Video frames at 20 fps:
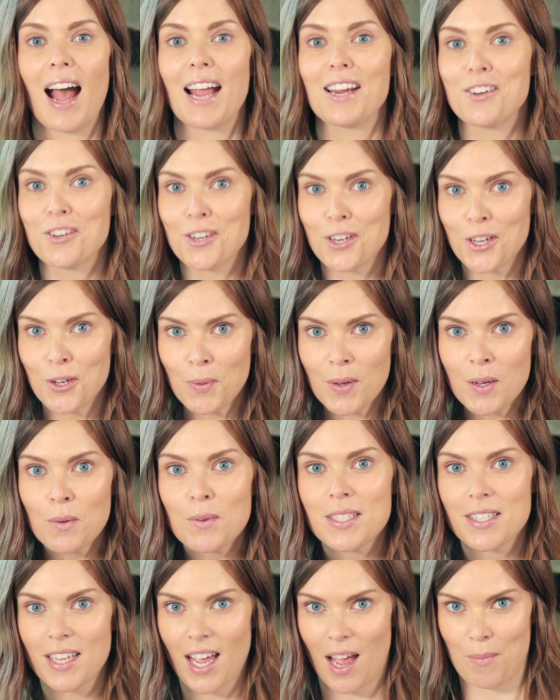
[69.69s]
I knew it
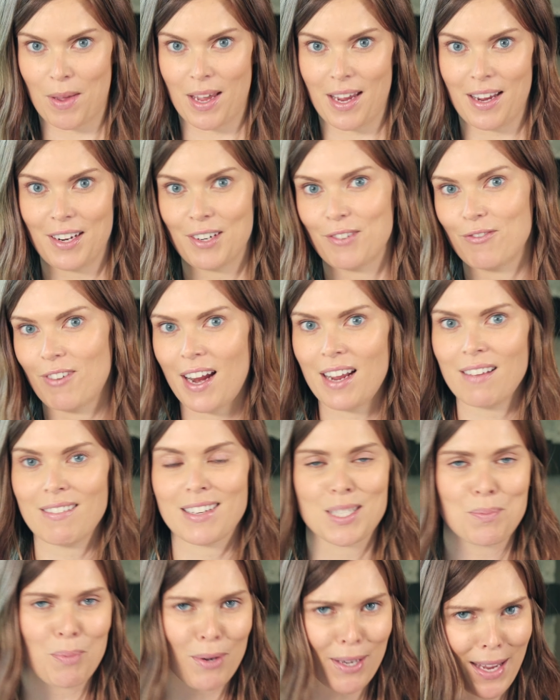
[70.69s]
was coming, right?
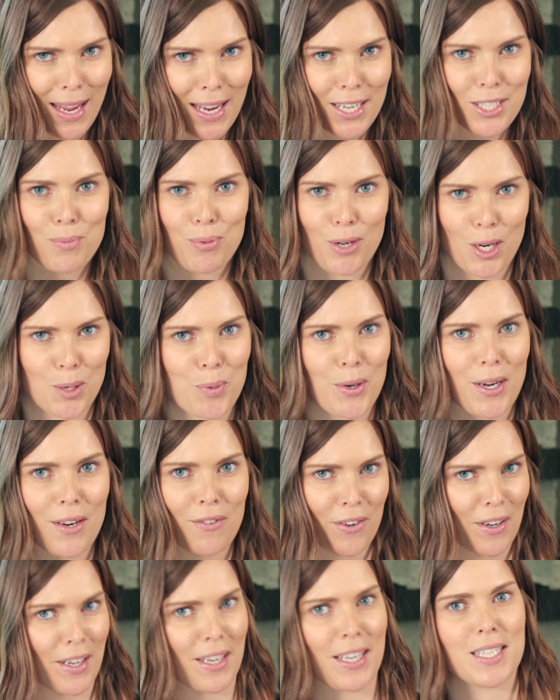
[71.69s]
Like it's pretty age
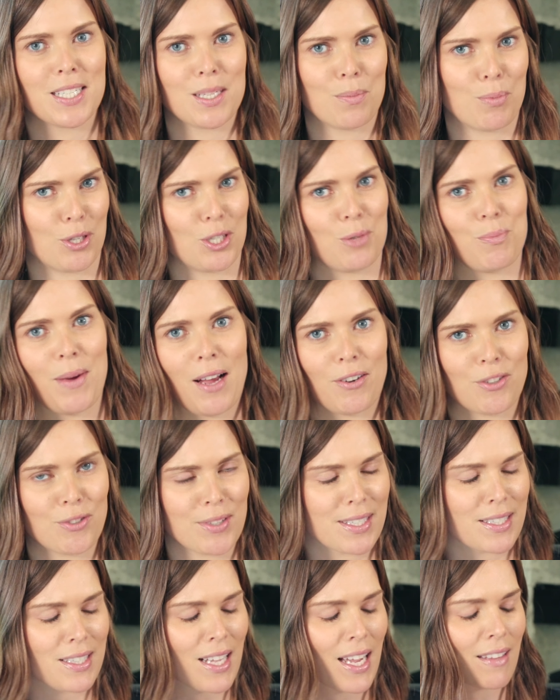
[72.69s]
appropriate for a kid to push
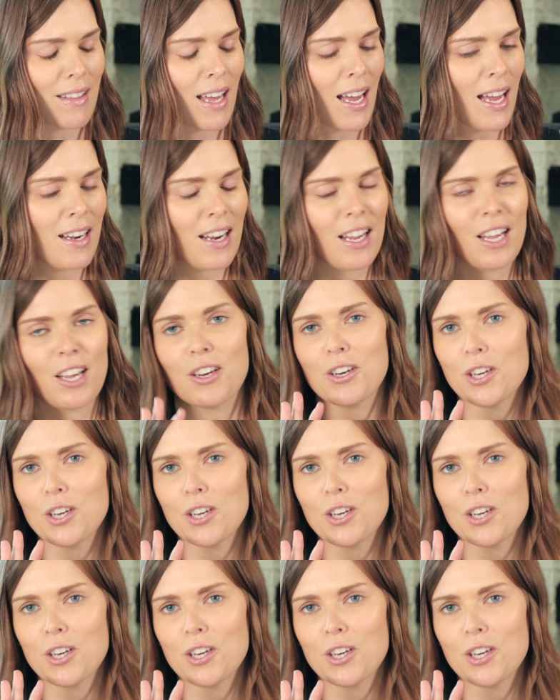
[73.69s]
boundaries like that.